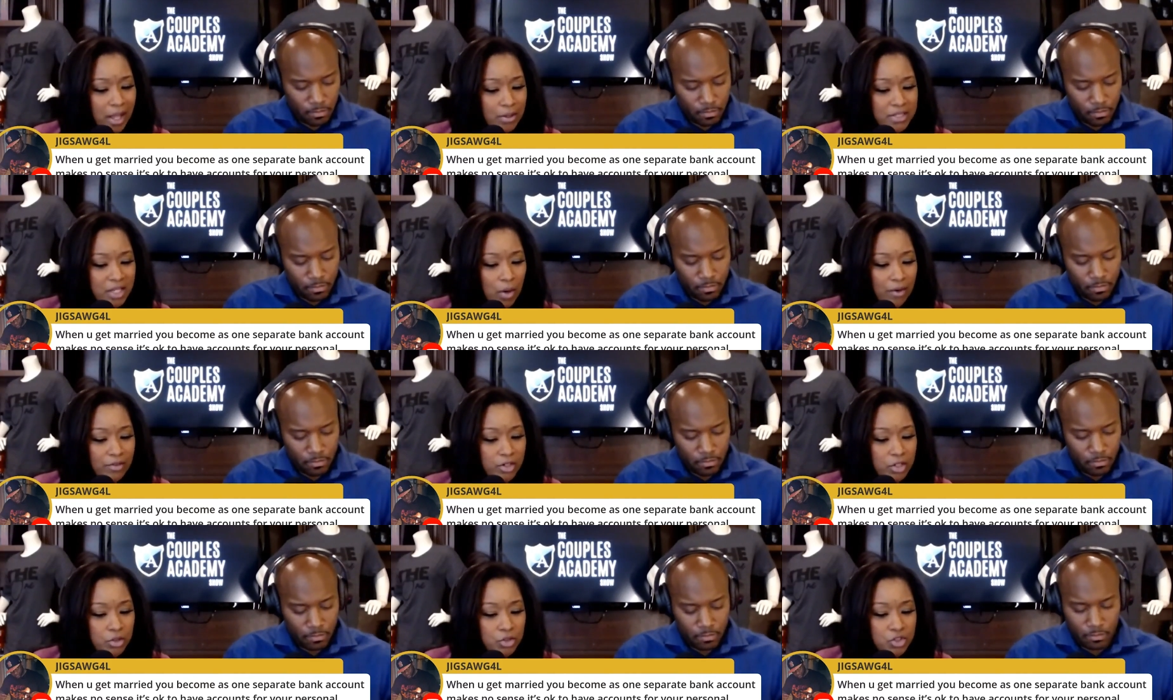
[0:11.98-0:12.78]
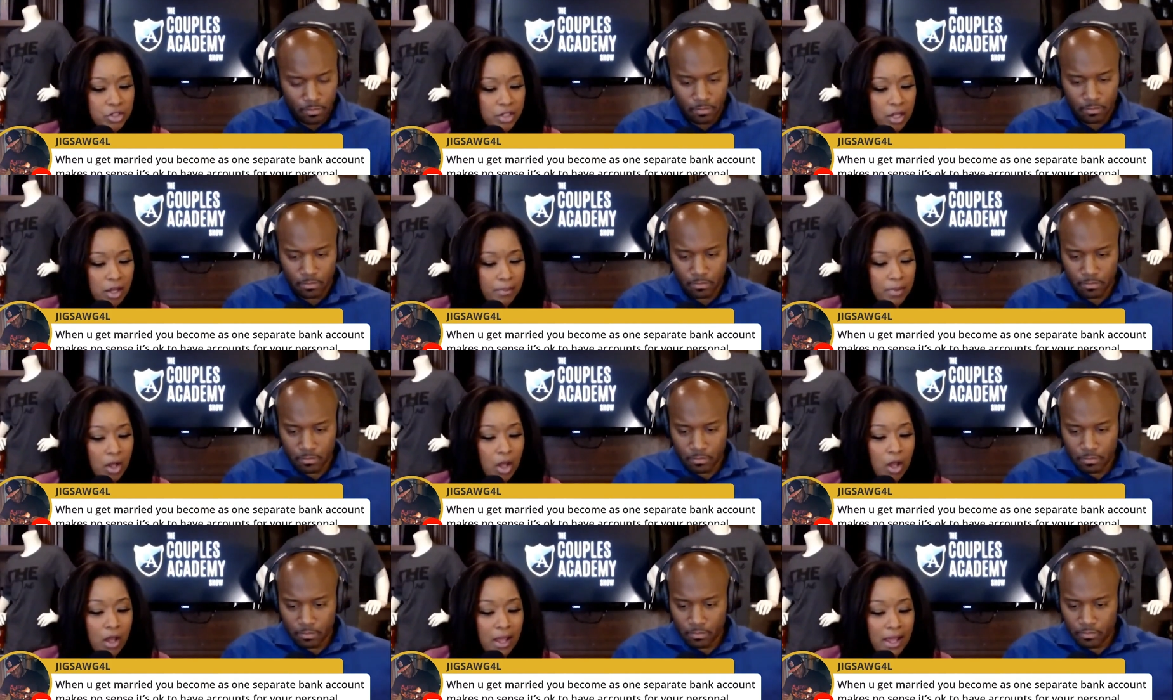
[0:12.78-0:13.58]
Speaker 1: However, you should come
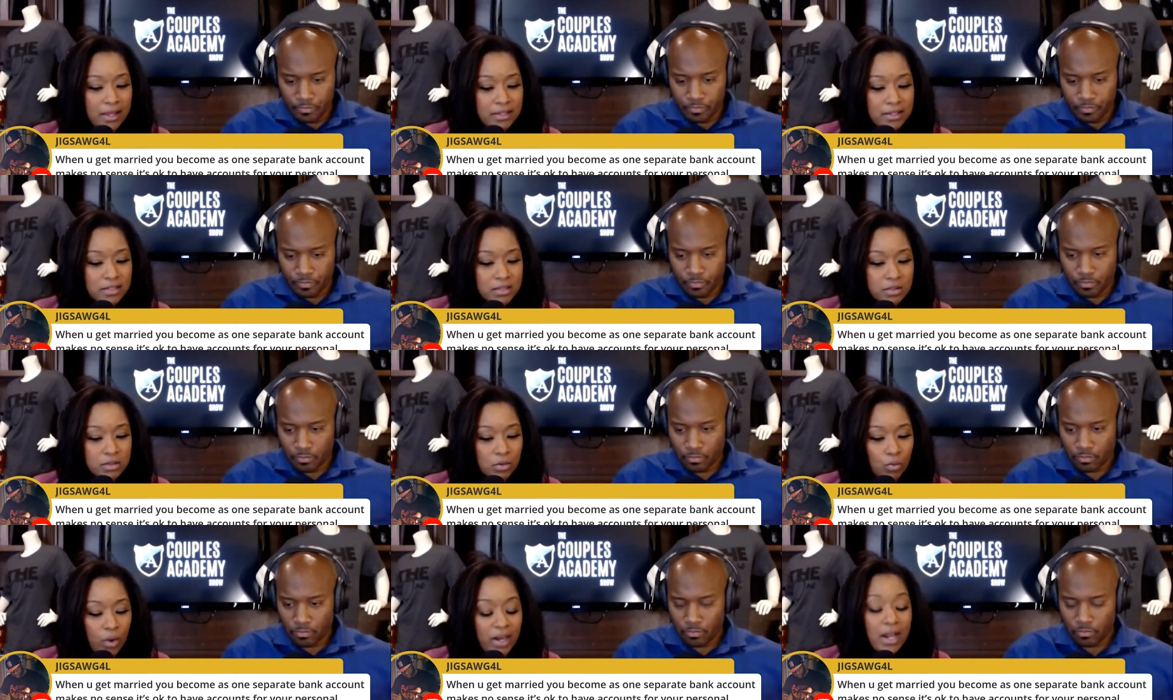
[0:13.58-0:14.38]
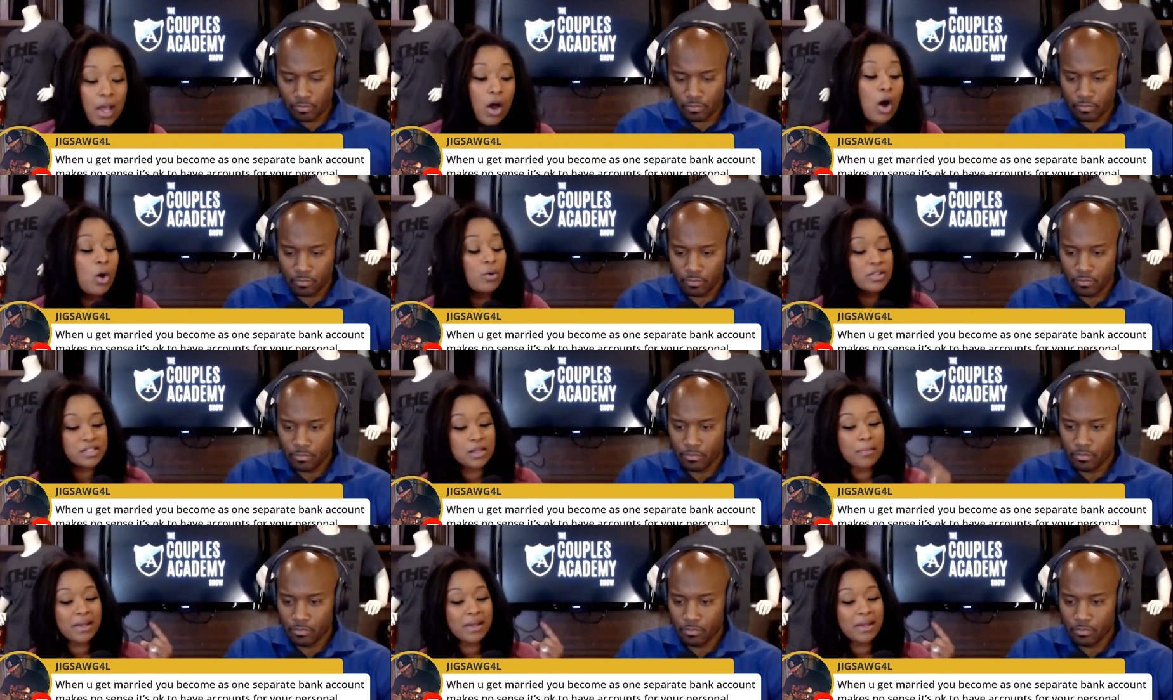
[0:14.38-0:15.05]
as one. Oh, somebody had